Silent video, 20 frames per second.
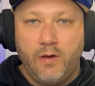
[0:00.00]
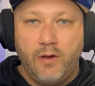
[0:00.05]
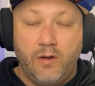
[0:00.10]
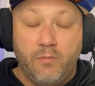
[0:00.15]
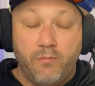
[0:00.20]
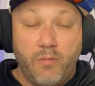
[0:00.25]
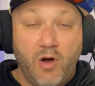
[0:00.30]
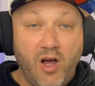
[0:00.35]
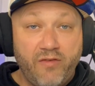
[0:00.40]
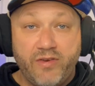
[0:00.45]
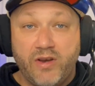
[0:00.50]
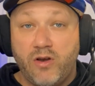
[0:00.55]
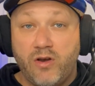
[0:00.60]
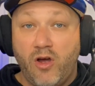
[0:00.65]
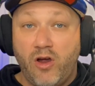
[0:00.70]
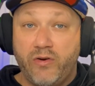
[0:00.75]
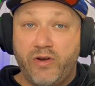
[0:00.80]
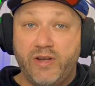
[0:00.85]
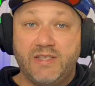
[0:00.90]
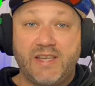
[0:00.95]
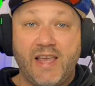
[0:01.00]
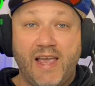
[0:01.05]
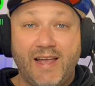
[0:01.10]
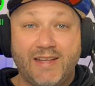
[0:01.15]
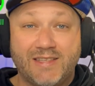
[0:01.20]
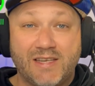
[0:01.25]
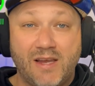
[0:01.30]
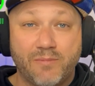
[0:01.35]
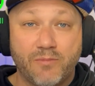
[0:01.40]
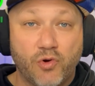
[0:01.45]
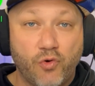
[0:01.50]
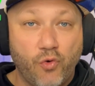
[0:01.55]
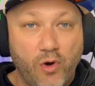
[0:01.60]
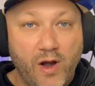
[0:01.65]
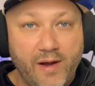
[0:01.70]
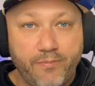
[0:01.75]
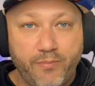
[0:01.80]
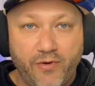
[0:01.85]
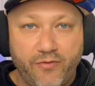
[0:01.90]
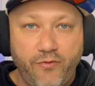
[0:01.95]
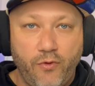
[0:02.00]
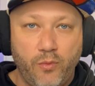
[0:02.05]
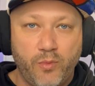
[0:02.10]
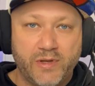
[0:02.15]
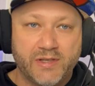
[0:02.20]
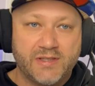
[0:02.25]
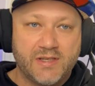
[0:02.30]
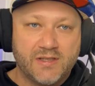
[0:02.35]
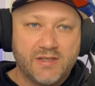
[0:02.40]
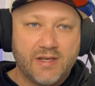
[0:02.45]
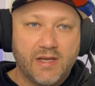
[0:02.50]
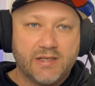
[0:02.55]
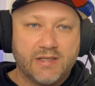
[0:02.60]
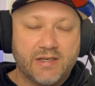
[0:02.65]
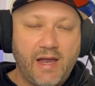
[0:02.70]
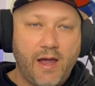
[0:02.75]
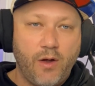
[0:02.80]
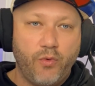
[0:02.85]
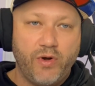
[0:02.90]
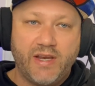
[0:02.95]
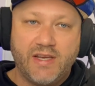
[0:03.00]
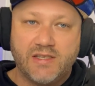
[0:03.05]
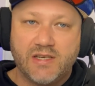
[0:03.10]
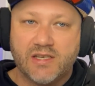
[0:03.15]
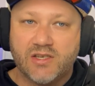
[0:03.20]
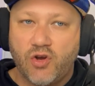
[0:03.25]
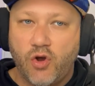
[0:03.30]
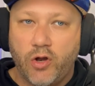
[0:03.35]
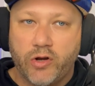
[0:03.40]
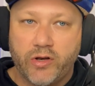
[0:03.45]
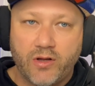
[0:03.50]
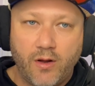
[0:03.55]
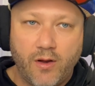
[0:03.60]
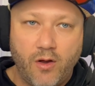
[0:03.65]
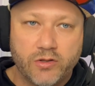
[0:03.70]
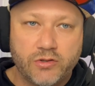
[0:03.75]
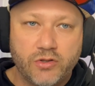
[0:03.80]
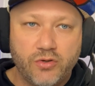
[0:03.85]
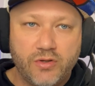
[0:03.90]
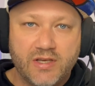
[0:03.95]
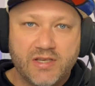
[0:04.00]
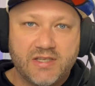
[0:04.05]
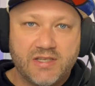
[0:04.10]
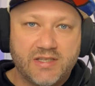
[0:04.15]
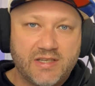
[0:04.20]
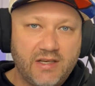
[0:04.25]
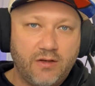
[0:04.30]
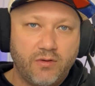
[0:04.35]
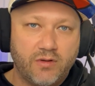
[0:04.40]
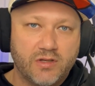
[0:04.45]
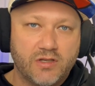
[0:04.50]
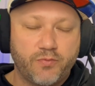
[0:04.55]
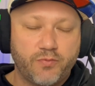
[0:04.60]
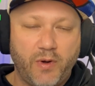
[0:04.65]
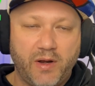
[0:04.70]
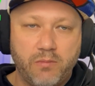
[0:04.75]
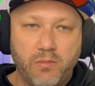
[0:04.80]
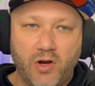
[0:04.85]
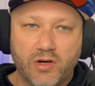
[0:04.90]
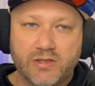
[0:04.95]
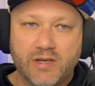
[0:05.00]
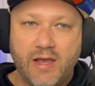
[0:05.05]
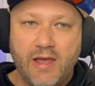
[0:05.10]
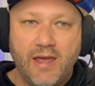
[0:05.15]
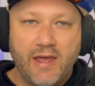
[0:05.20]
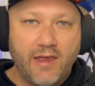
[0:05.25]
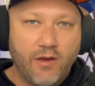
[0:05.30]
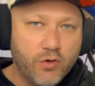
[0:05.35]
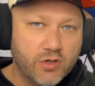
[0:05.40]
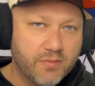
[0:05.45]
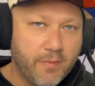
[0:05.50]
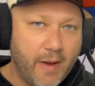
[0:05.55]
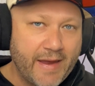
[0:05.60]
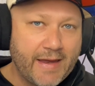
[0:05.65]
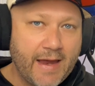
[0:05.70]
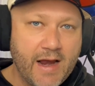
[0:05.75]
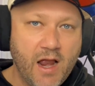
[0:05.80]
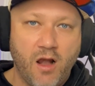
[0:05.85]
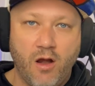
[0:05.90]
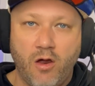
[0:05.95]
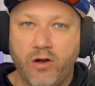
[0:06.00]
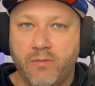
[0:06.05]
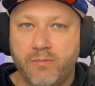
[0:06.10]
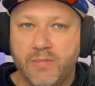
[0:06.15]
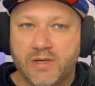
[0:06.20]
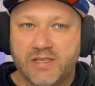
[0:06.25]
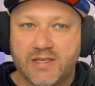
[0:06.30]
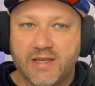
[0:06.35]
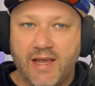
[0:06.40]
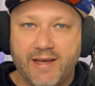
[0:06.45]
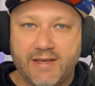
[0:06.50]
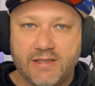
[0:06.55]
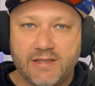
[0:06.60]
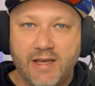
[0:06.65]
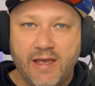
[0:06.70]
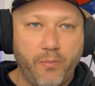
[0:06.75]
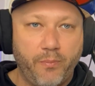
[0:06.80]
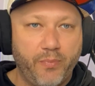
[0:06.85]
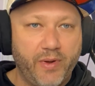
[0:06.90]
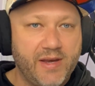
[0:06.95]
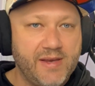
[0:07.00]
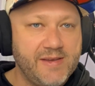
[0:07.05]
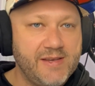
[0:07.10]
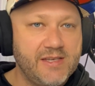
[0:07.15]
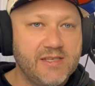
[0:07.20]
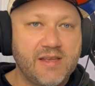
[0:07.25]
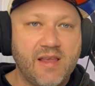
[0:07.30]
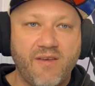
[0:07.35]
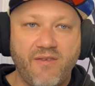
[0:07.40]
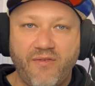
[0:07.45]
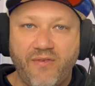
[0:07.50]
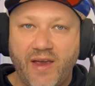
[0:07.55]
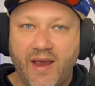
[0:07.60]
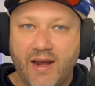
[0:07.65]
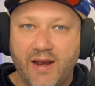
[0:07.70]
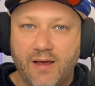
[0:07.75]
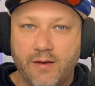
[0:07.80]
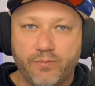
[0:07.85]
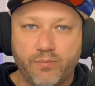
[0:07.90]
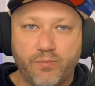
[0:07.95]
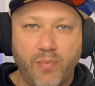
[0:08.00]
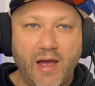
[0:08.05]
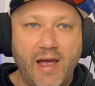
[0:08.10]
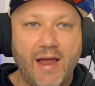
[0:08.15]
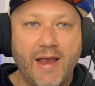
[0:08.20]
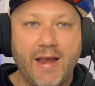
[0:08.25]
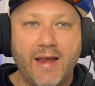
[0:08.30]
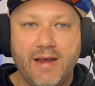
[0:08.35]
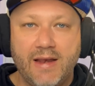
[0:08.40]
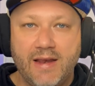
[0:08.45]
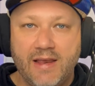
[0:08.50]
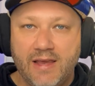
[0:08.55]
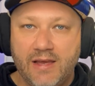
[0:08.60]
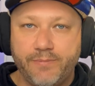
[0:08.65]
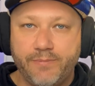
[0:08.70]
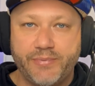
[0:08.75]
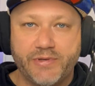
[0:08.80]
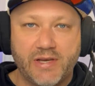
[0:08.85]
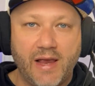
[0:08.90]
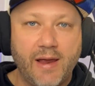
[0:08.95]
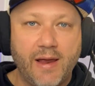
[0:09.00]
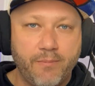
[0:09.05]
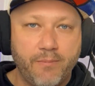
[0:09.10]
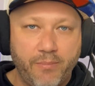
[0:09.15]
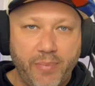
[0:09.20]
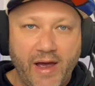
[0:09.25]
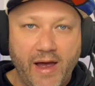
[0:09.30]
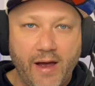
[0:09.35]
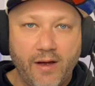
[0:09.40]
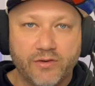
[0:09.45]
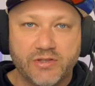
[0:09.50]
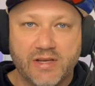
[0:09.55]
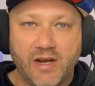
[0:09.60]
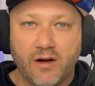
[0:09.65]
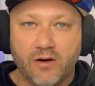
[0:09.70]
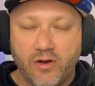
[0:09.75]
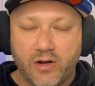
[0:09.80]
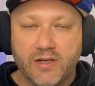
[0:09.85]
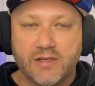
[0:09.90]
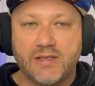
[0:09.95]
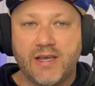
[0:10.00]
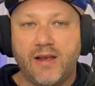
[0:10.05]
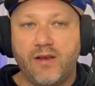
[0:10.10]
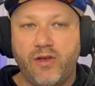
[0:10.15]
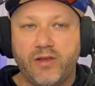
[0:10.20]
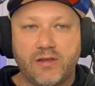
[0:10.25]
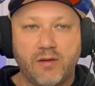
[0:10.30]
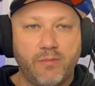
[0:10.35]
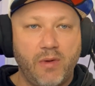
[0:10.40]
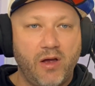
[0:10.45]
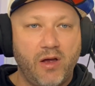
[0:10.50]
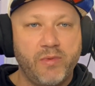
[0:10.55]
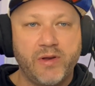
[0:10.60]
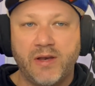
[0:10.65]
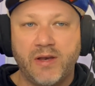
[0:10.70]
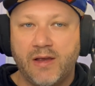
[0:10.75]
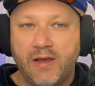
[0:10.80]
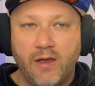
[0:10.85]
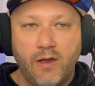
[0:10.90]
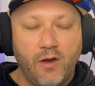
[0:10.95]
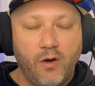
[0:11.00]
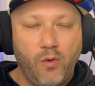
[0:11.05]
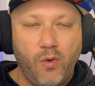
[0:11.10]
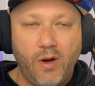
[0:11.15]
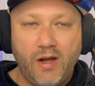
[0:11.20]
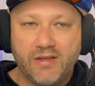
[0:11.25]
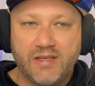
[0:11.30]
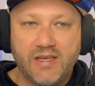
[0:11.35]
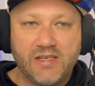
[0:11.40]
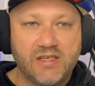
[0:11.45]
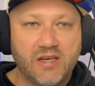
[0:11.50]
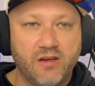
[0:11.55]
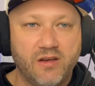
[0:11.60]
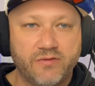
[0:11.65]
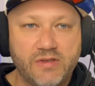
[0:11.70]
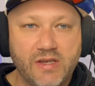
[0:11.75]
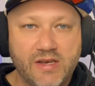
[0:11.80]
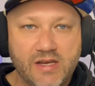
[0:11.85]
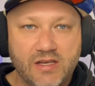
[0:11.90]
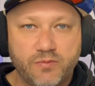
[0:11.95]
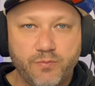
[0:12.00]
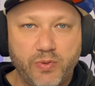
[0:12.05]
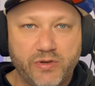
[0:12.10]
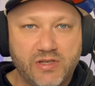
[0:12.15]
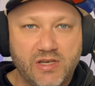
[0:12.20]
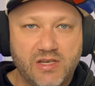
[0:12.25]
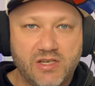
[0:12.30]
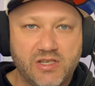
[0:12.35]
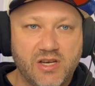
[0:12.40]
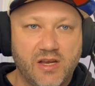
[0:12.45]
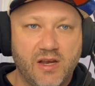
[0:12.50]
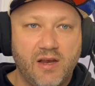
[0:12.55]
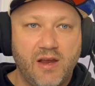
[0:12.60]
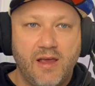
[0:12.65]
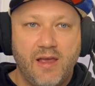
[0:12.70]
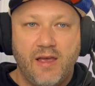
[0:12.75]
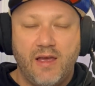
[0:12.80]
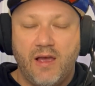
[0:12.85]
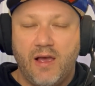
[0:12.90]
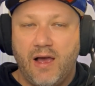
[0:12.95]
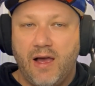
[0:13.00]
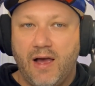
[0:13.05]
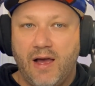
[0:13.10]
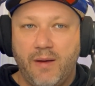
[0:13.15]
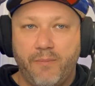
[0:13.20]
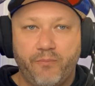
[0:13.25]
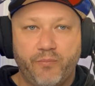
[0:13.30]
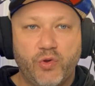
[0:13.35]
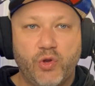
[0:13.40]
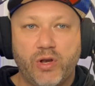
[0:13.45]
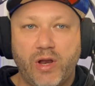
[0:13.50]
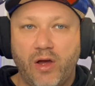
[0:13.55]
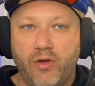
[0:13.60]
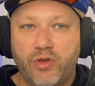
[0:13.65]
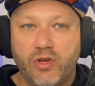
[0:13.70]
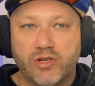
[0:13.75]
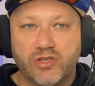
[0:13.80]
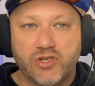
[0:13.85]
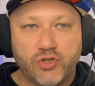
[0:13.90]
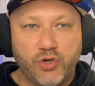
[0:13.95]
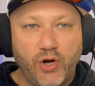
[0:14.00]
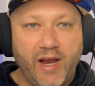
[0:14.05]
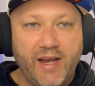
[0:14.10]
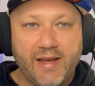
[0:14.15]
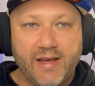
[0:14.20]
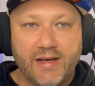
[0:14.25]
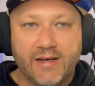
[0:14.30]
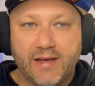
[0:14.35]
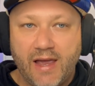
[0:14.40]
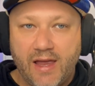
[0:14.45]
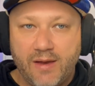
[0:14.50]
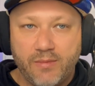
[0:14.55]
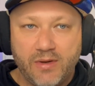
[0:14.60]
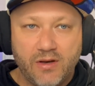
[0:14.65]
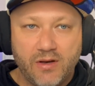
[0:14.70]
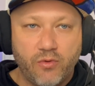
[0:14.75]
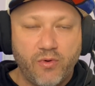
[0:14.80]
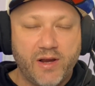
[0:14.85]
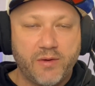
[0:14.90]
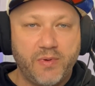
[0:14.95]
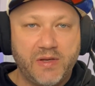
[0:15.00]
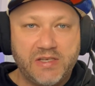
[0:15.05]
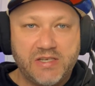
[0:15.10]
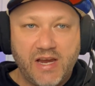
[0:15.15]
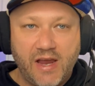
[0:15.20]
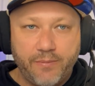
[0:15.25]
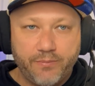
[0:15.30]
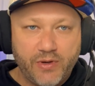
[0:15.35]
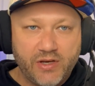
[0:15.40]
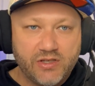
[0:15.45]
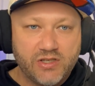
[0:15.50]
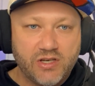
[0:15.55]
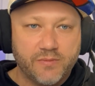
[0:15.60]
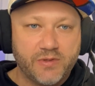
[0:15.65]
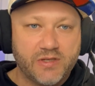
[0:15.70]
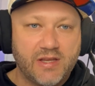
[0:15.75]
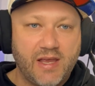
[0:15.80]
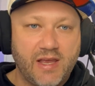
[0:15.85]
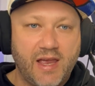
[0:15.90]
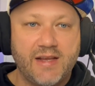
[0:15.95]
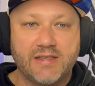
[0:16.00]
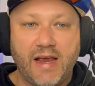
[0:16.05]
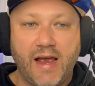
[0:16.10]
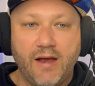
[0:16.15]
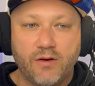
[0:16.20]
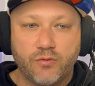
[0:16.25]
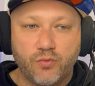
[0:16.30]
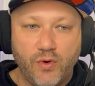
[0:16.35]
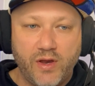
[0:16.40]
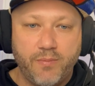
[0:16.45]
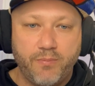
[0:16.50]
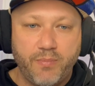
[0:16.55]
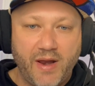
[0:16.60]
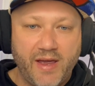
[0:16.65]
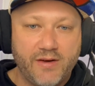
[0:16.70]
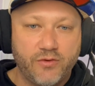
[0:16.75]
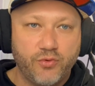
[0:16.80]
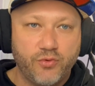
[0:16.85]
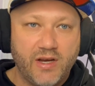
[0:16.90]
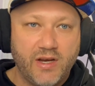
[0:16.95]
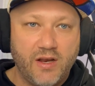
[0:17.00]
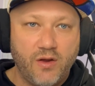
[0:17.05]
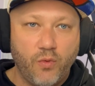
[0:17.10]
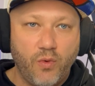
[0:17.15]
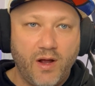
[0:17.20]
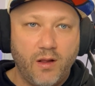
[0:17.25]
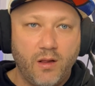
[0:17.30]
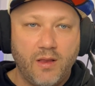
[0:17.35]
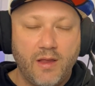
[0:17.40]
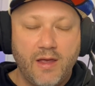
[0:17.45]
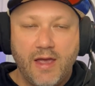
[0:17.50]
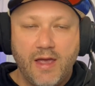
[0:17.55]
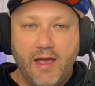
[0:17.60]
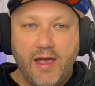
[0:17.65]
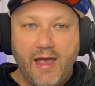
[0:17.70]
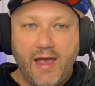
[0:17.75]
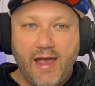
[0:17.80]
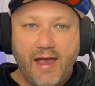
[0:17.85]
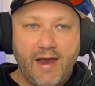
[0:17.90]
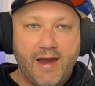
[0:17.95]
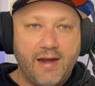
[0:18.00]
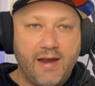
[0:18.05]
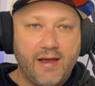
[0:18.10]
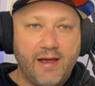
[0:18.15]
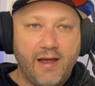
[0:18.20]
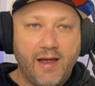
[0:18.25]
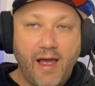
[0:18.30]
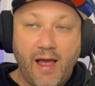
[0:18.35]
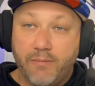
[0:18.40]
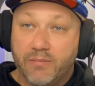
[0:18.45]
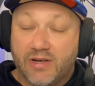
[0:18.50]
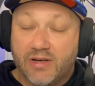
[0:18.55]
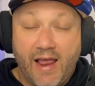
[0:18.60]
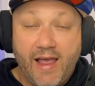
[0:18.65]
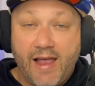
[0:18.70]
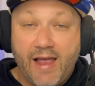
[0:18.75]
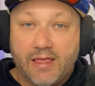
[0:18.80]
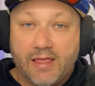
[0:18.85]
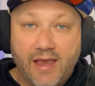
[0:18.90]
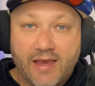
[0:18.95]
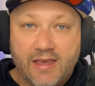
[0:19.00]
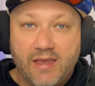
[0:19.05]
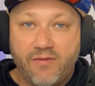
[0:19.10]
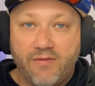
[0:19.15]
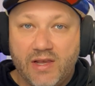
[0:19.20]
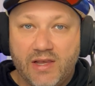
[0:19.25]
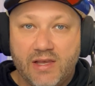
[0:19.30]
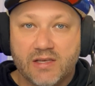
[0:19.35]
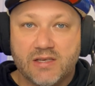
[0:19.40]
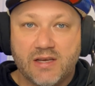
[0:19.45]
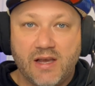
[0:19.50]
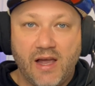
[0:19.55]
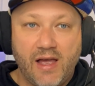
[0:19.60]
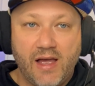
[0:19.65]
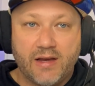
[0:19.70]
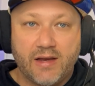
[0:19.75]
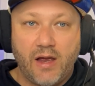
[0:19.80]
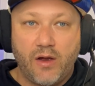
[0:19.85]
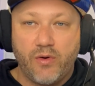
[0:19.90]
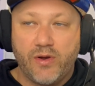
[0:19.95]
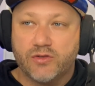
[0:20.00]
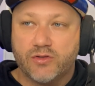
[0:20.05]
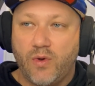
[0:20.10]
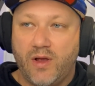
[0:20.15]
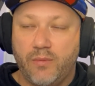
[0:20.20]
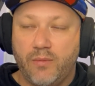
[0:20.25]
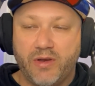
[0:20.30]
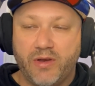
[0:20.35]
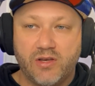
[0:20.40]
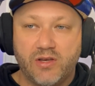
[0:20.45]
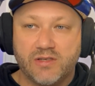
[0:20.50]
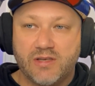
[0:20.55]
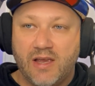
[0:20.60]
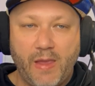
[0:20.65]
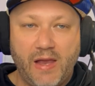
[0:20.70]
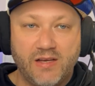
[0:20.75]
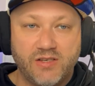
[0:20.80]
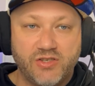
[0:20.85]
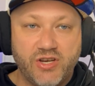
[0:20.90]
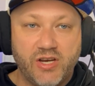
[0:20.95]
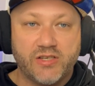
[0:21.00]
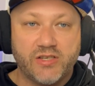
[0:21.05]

Marvin Ories had some great performances. This guy, when he just got onto the scene with the Springboks, he was making a lot of mistakes, but he's developed by leaps and bounds. And I've got to tell you, at the moment, well deserved in his position. The Australian game in the Rugby Championship stands out, where he played really well. And I'm glad they're giving this guy a go as well, because it just